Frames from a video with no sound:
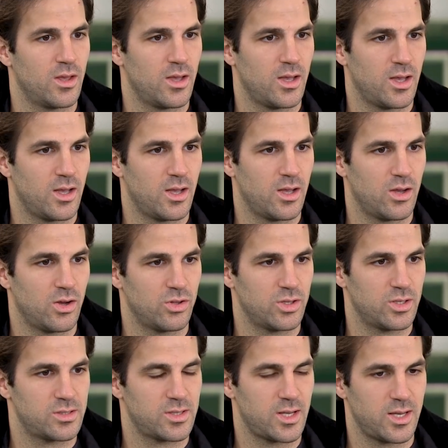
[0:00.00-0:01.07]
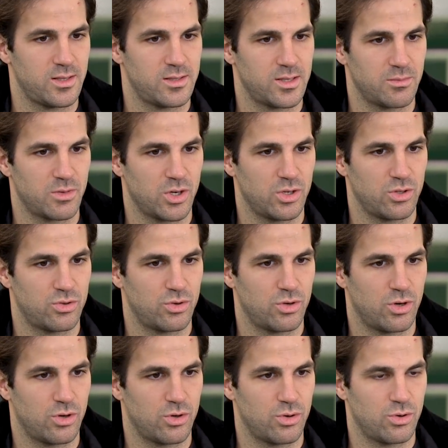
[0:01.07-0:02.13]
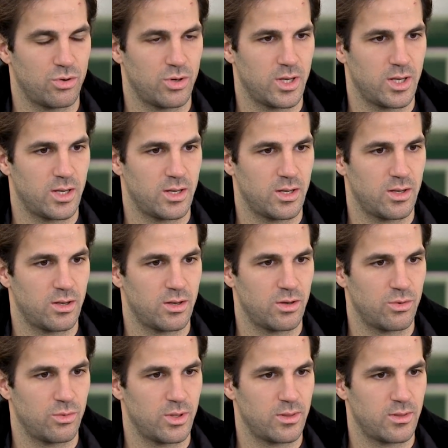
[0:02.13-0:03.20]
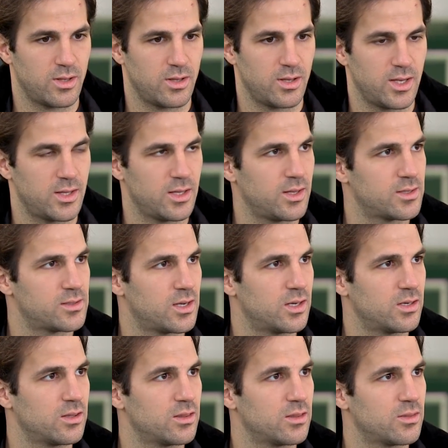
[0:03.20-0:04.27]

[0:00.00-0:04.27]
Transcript: On the sides, I'm going to go with Eden Hazard.